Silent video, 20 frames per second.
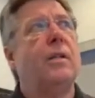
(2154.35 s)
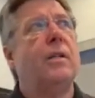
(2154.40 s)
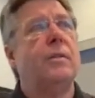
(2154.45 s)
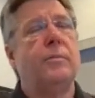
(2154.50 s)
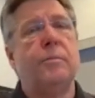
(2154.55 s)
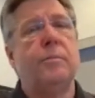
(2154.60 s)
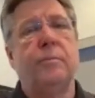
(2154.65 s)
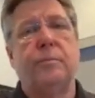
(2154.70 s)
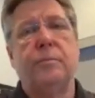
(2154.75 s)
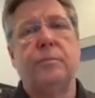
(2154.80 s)

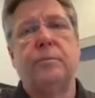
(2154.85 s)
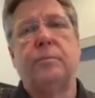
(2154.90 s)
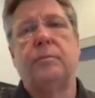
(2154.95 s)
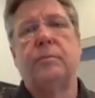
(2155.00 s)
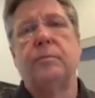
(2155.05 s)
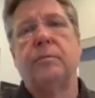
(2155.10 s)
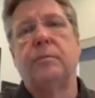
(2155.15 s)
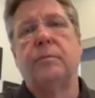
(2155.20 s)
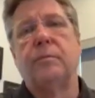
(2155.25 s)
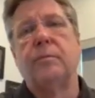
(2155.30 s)

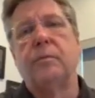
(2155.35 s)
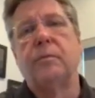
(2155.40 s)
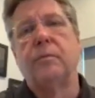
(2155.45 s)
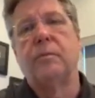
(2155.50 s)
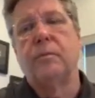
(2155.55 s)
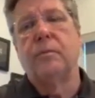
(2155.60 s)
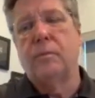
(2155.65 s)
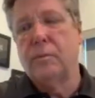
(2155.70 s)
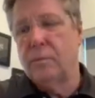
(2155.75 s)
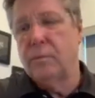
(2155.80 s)

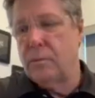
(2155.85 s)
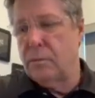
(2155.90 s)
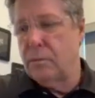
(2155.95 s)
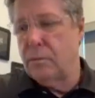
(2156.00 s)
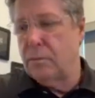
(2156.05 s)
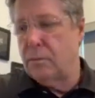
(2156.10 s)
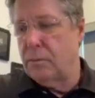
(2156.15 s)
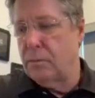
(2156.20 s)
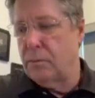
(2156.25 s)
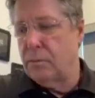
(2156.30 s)

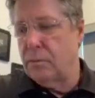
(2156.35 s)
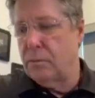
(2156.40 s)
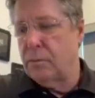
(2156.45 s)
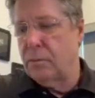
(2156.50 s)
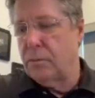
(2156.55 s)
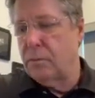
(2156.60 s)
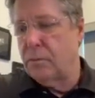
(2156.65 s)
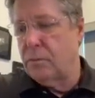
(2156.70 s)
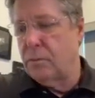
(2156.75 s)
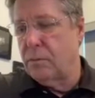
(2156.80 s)

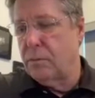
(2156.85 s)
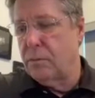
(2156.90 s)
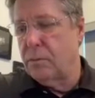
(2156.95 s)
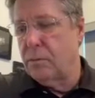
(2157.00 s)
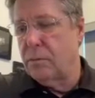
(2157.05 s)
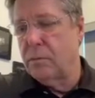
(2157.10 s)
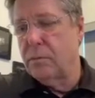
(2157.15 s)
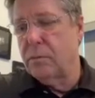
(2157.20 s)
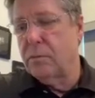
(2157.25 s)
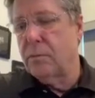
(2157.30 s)

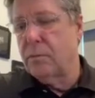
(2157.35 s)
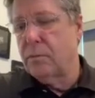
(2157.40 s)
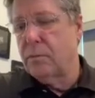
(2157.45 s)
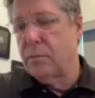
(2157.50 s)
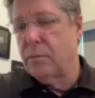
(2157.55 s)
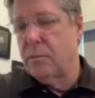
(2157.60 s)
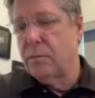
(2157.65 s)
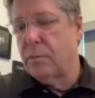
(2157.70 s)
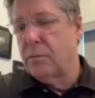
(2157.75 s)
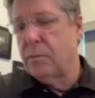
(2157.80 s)

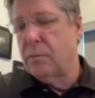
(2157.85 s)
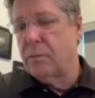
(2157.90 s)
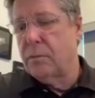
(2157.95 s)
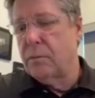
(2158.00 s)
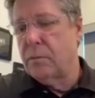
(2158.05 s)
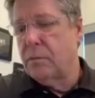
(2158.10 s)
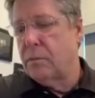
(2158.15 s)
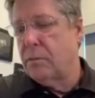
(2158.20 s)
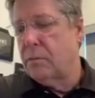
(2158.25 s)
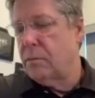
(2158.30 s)

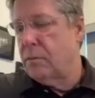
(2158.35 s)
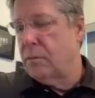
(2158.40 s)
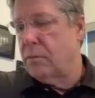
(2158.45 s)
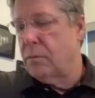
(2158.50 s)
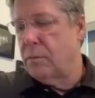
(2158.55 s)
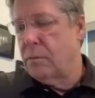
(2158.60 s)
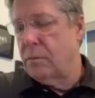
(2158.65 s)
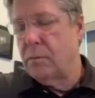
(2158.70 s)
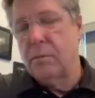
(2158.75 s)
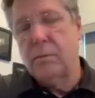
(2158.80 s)

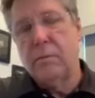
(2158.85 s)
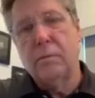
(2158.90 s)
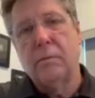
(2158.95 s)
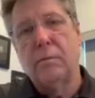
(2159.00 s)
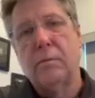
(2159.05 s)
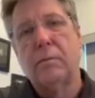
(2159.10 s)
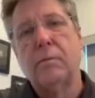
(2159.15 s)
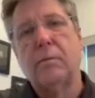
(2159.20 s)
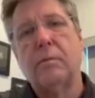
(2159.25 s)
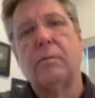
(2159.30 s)

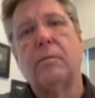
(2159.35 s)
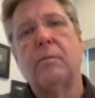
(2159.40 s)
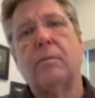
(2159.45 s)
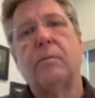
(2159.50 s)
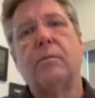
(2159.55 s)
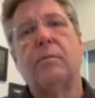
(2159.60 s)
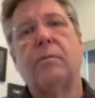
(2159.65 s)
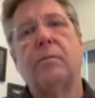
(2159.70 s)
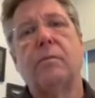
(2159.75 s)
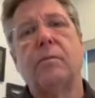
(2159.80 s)

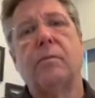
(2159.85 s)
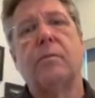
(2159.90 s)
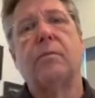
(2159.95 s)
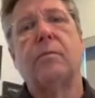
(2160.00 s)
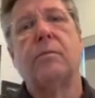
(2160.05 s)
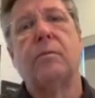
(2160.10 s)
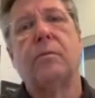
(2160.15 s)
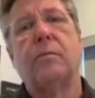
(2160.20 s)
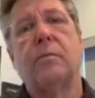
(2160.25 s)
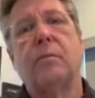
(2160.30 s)

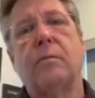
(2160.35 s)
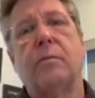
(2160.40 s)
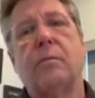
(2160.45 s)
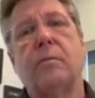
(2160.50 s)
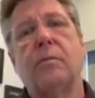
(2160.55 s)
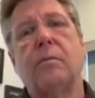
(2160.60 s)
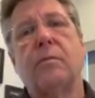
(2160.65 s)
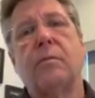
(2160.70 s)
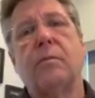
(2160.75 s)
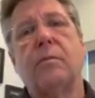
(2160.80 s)

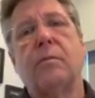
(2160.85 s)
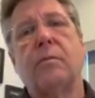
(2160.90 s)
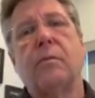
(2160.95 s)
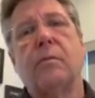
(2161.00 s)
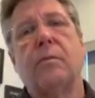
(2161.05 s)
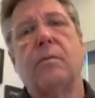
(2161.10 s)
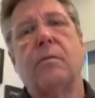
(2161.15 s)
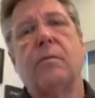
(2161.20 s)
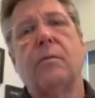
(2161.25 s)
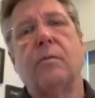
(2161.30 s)

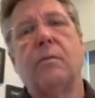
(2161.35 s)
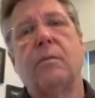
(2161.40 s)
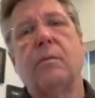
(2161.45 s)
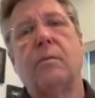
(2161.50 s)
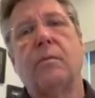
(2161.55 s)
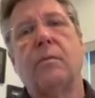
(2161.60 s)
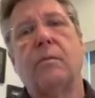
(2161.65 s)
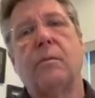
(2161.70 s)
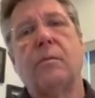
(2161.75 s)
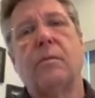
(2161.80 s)

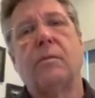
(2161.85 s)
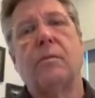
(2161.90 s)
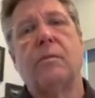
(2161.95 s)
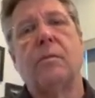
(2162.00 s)
[no speech]